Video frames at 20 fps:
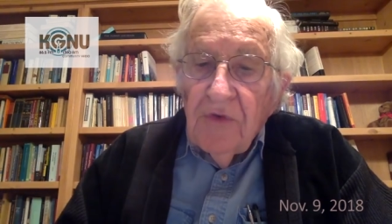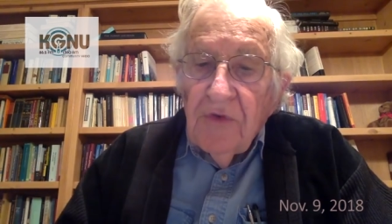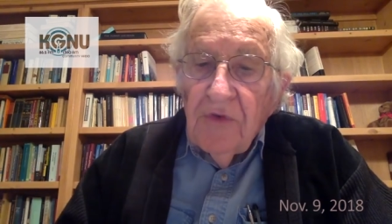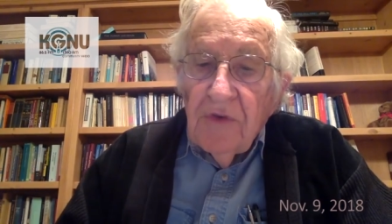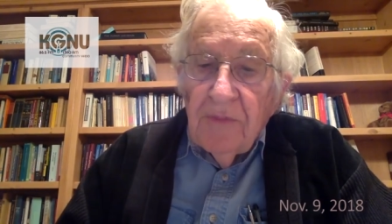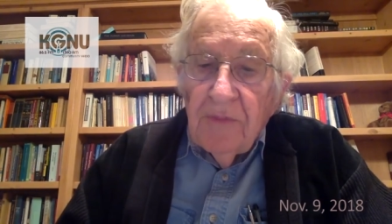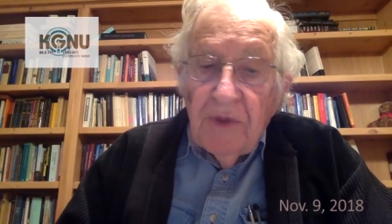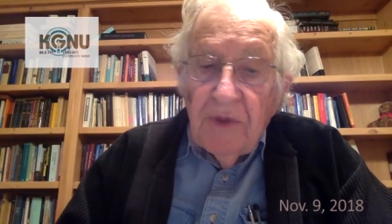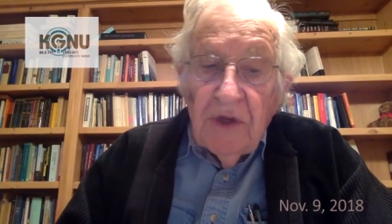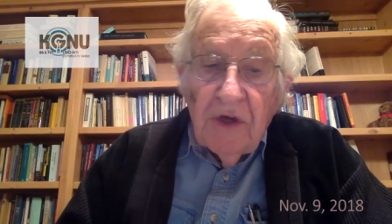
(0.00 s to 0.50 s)

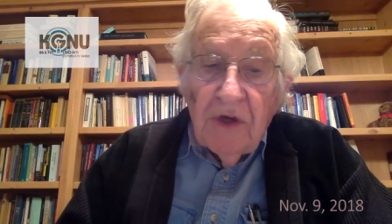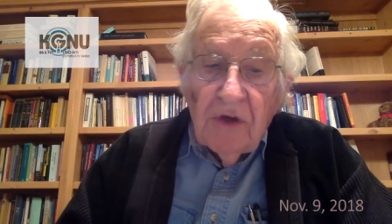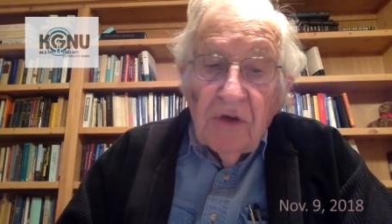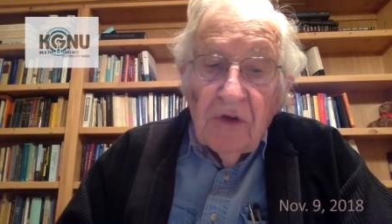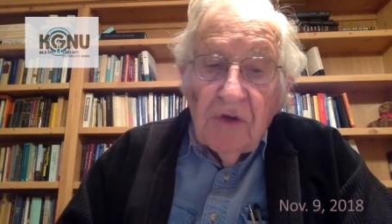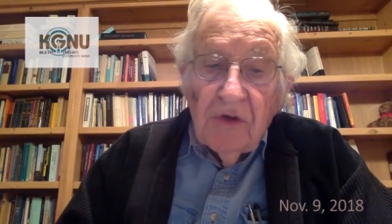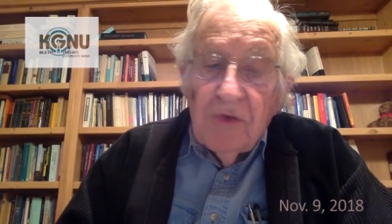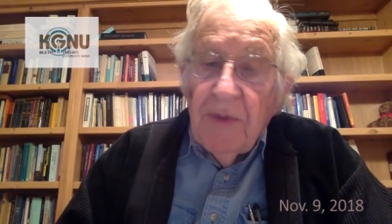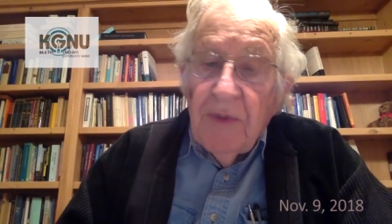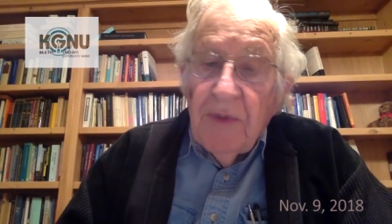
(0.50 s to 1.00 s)
political
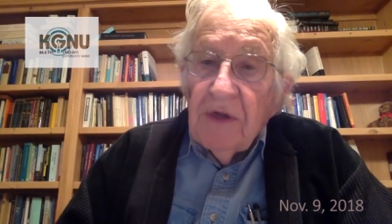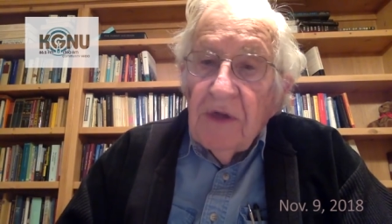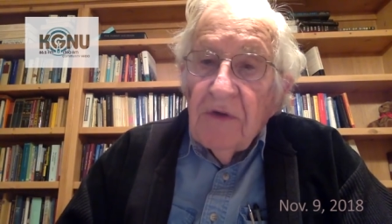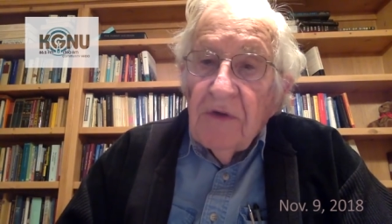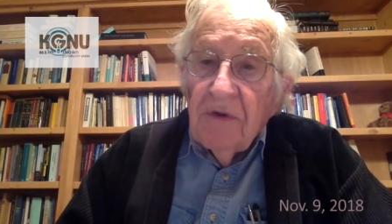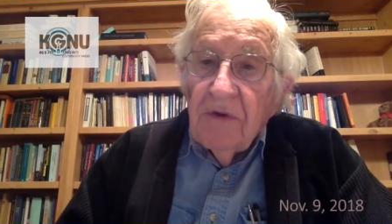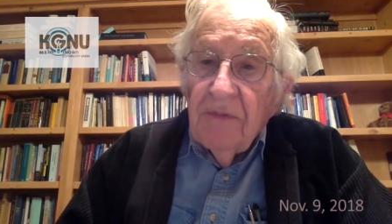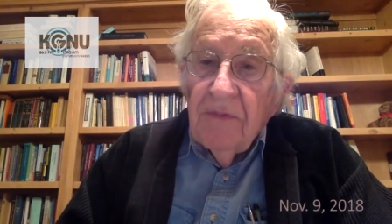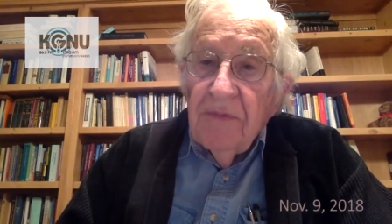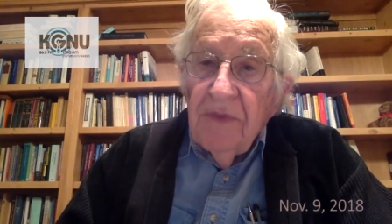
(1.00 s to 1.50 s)

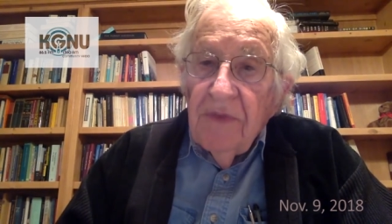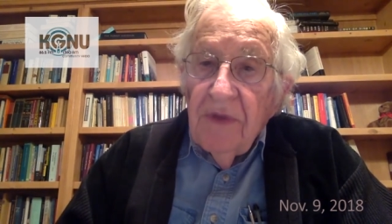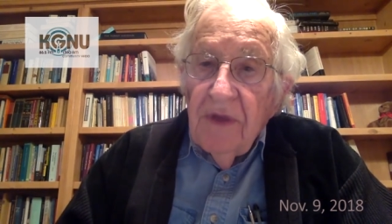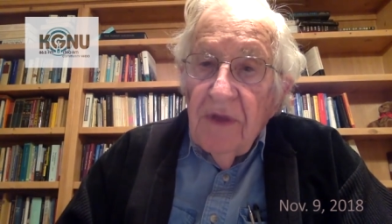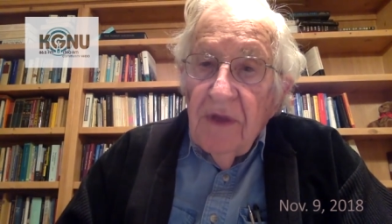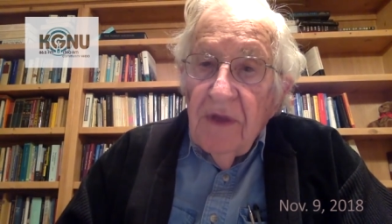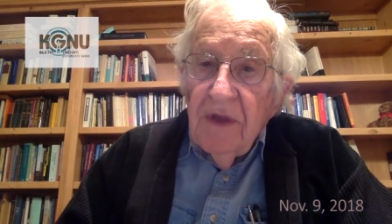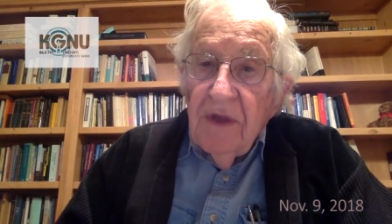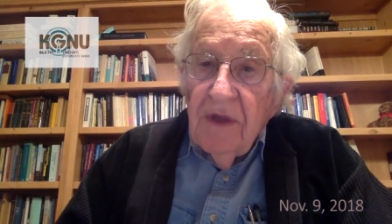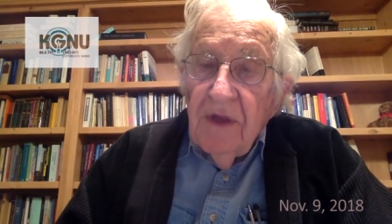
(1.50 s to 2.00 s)
spectrum,
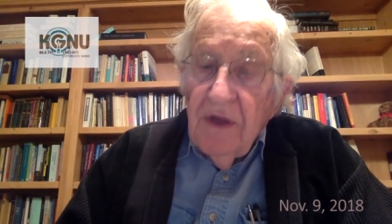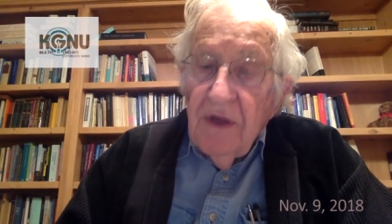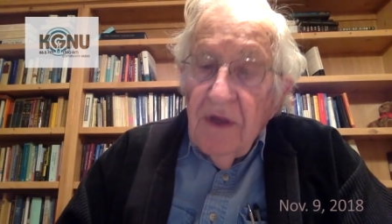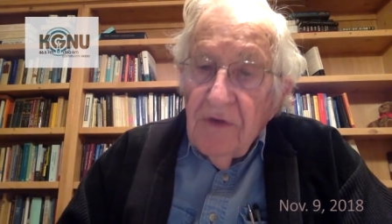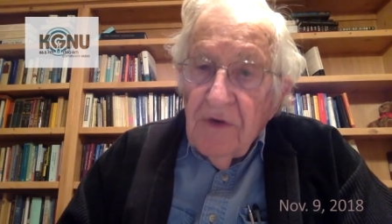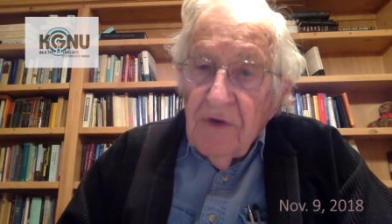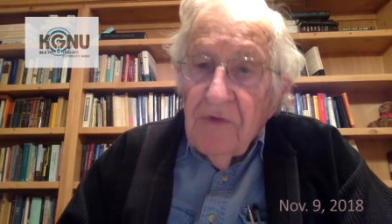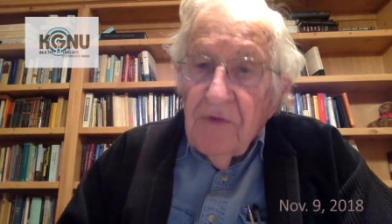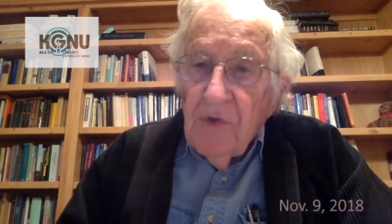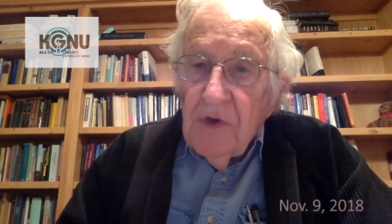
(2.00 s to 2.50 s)

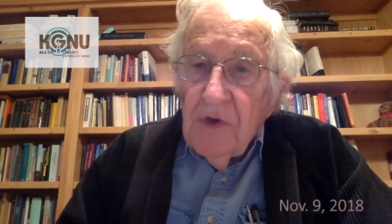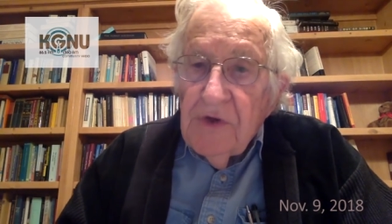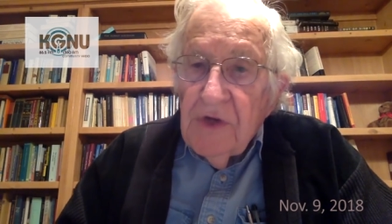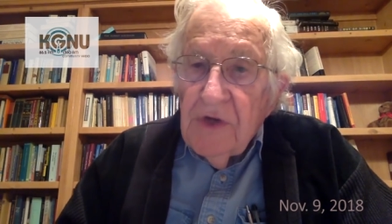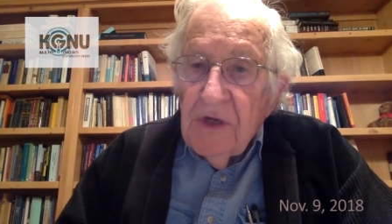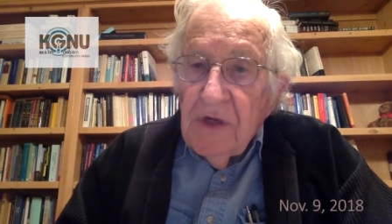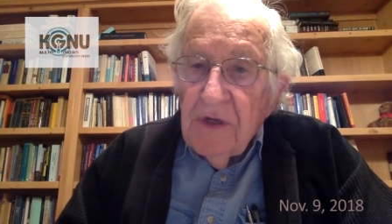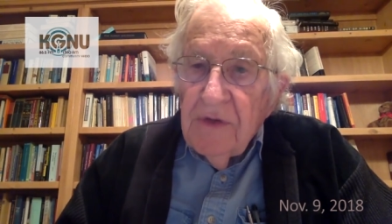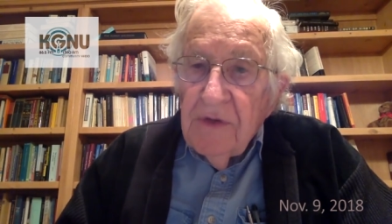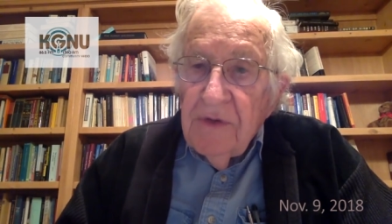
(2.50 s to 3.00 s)
for
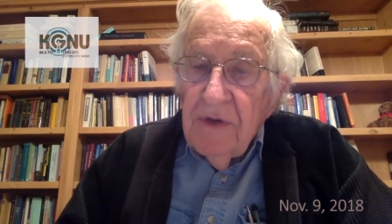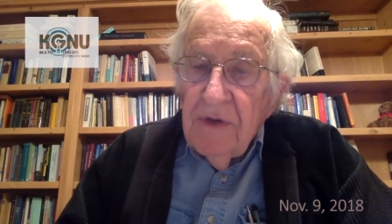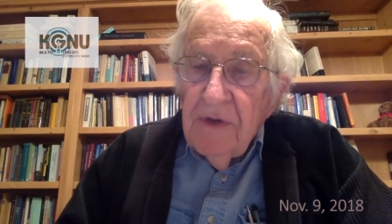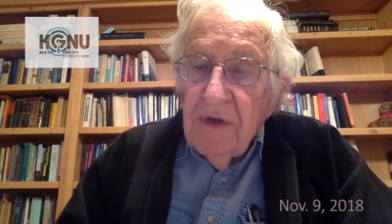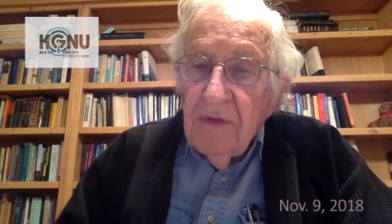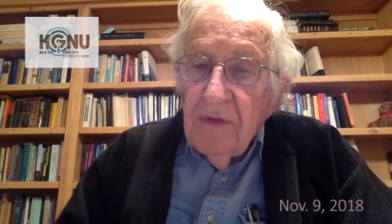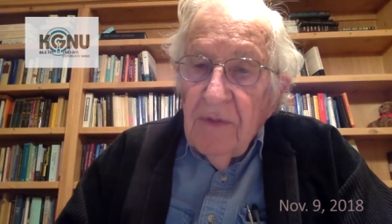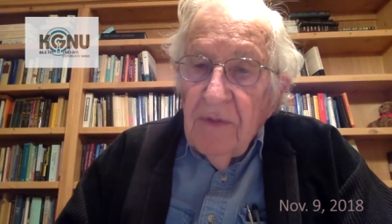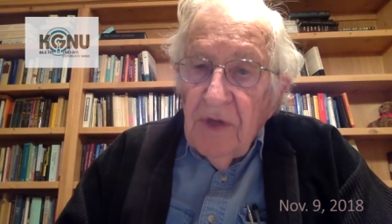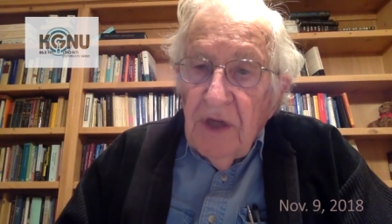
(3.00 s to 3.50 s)
voicing
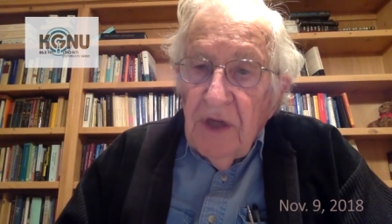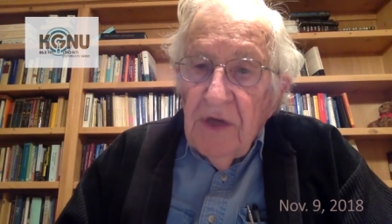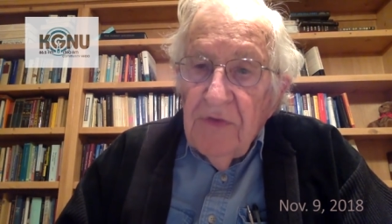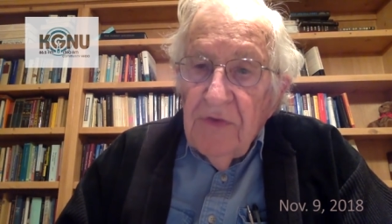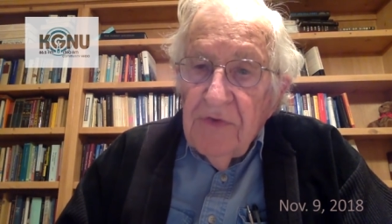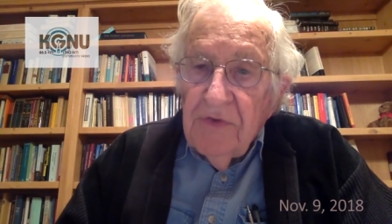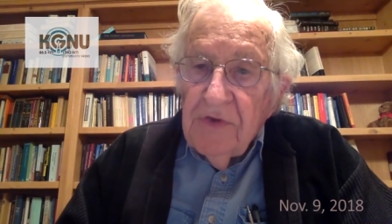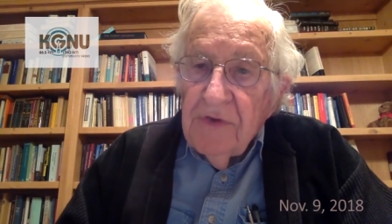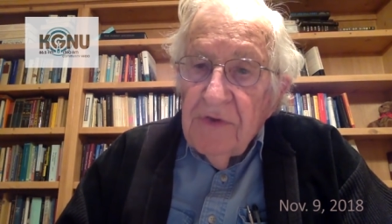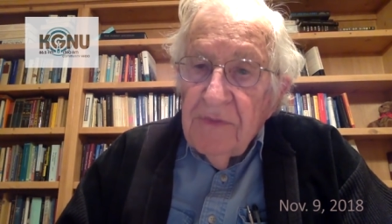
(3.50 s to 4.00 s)

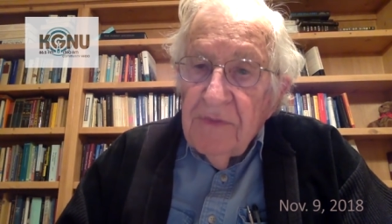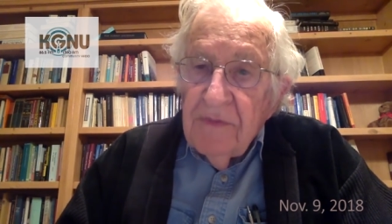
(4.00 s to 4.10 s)
beliefs